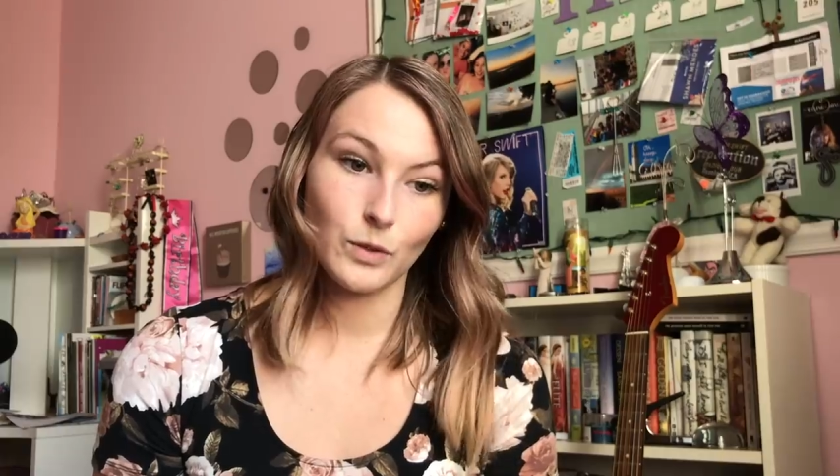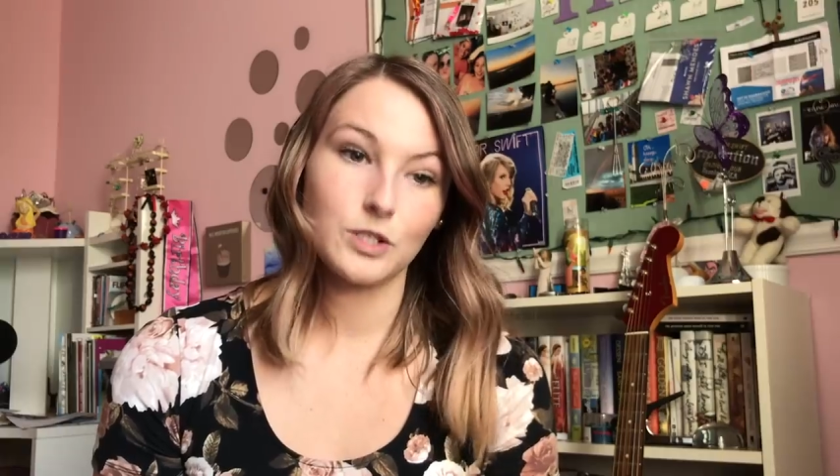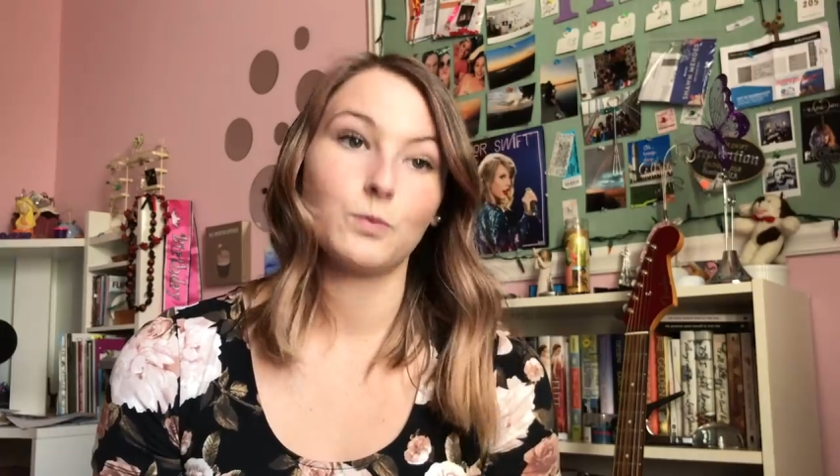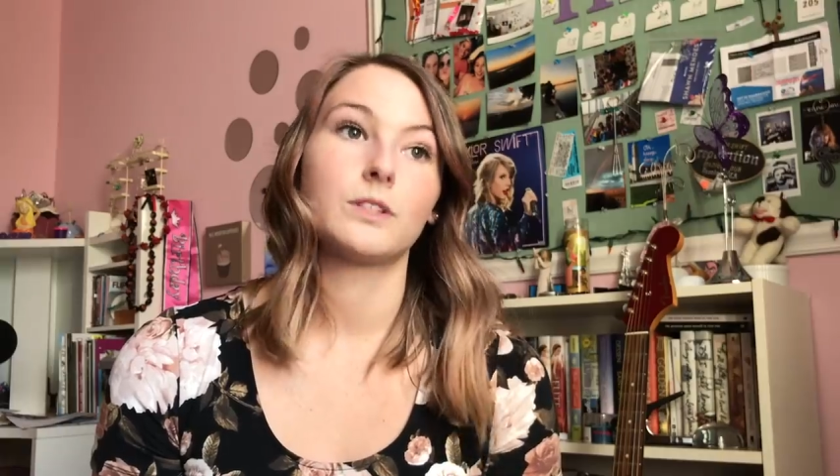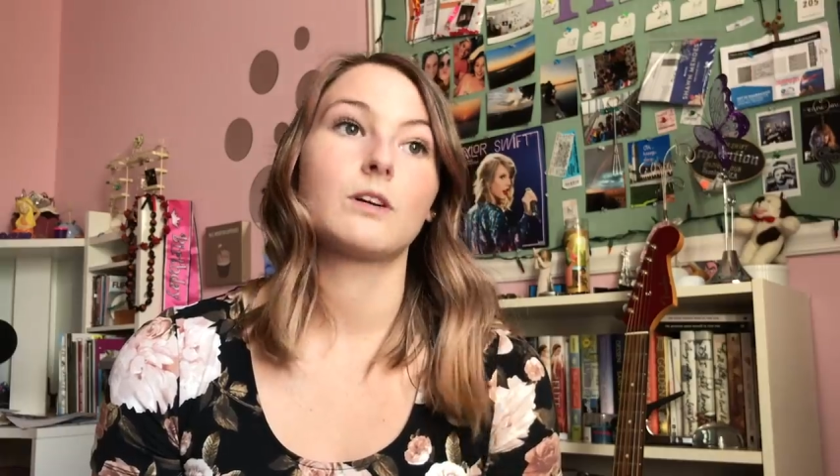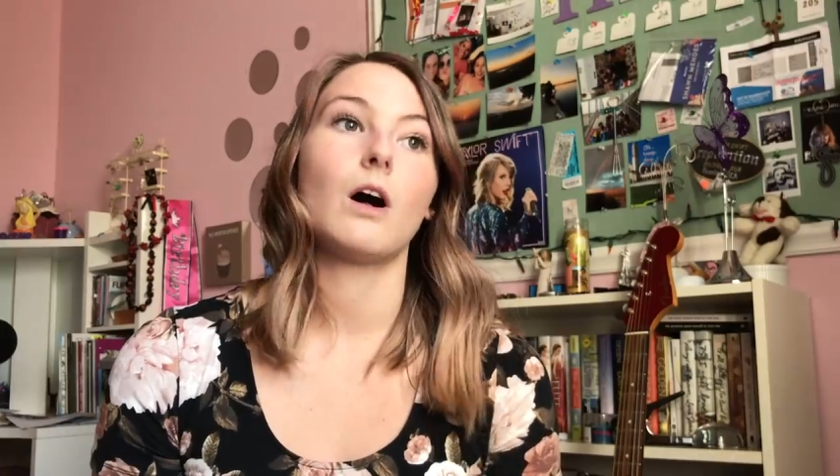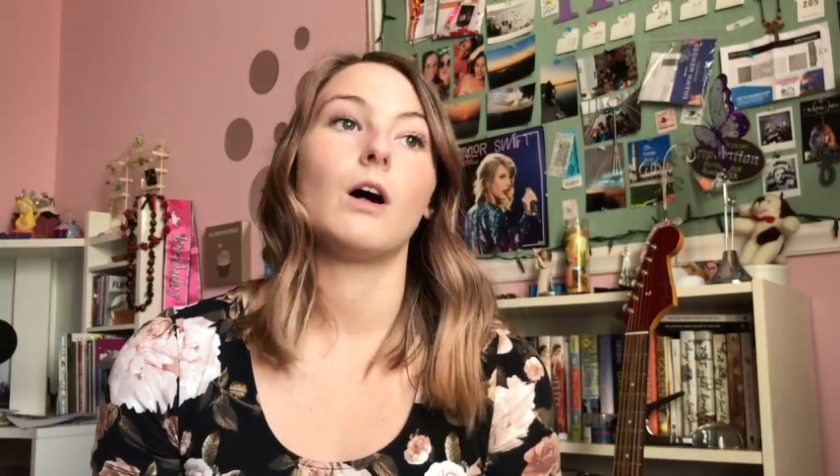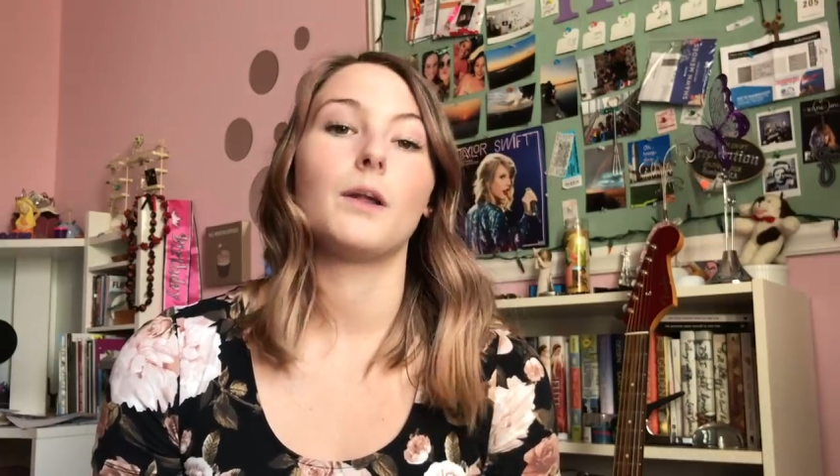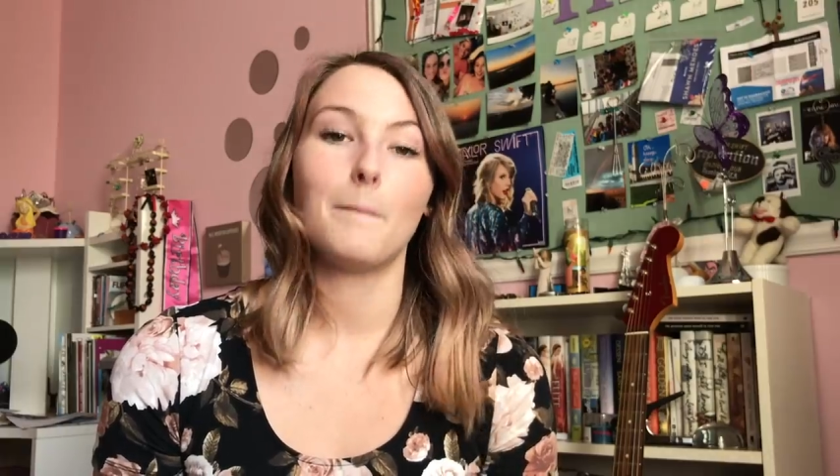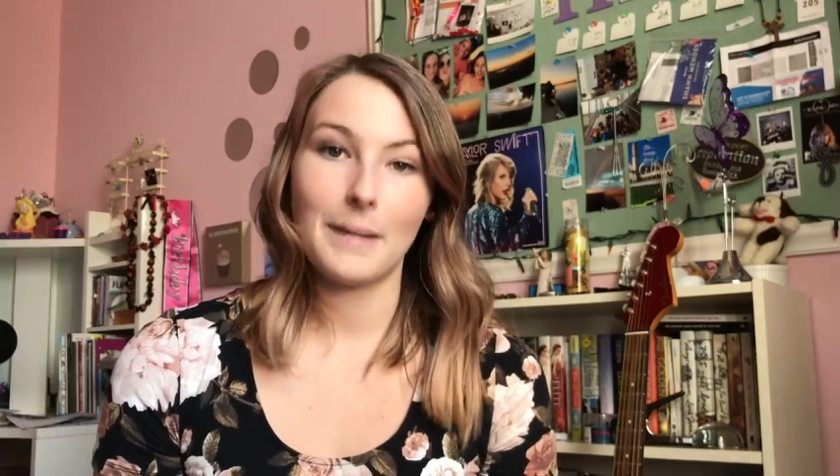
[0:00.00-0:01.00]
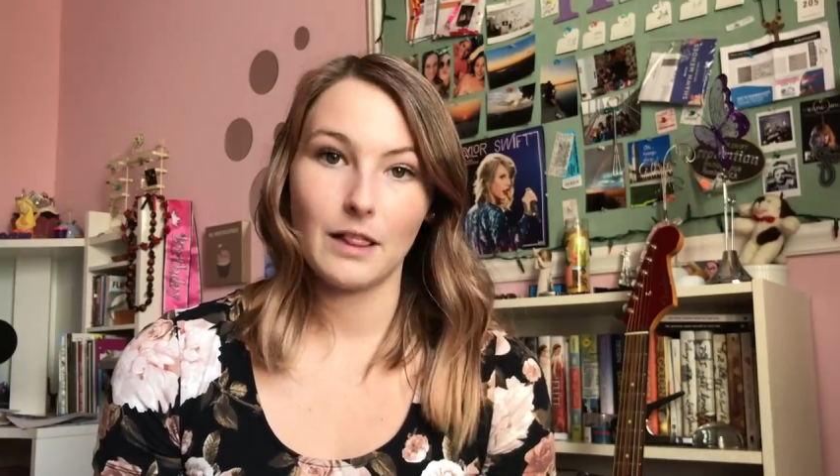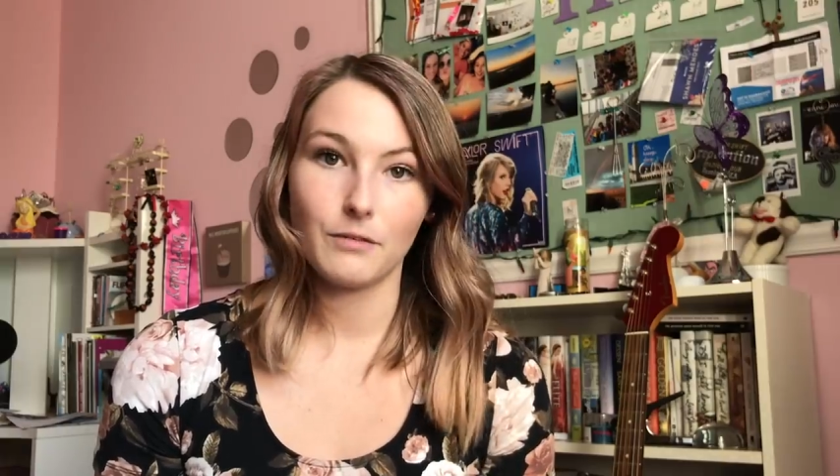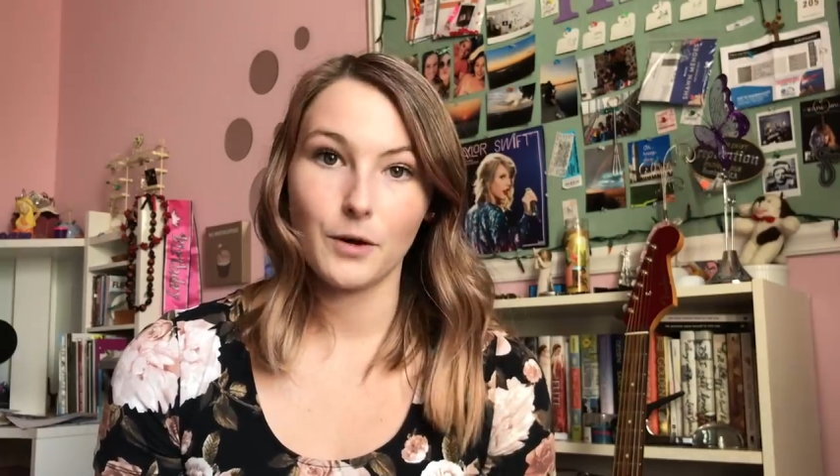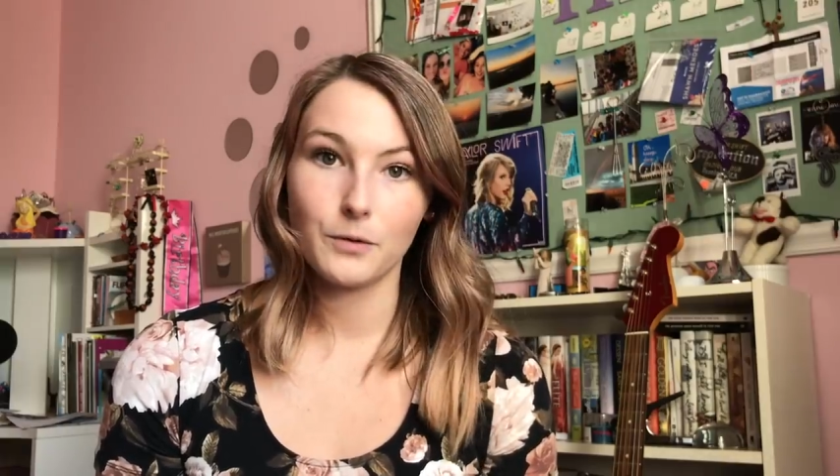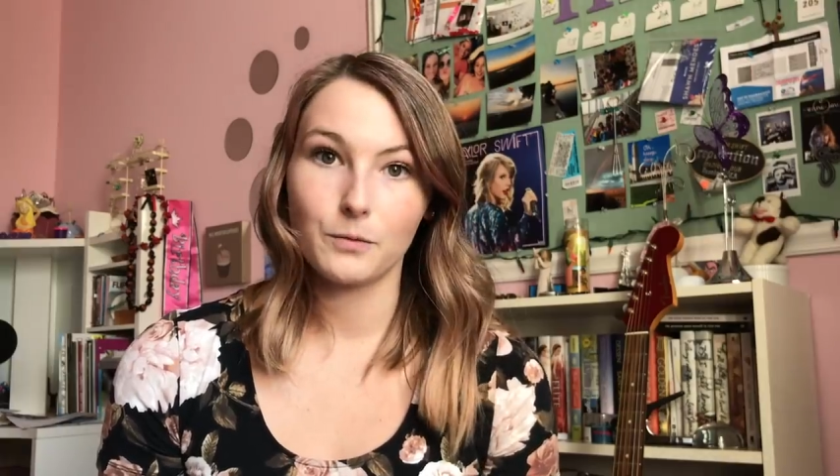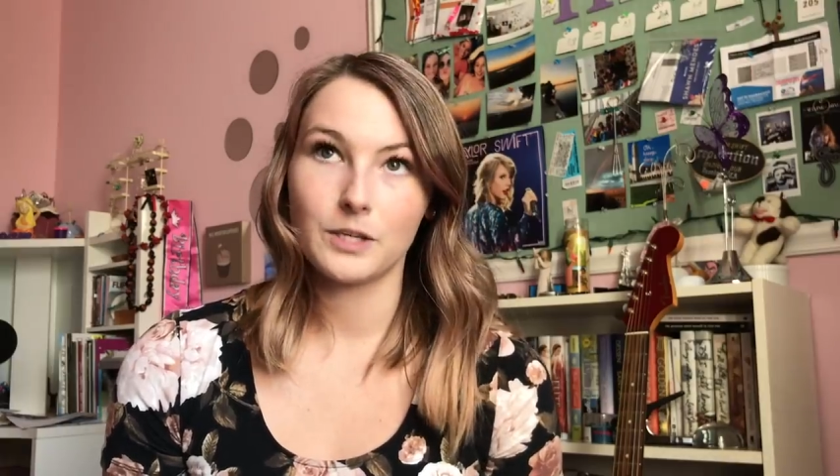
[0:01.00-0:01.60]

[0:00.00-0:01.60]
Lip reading: which was called Malarone,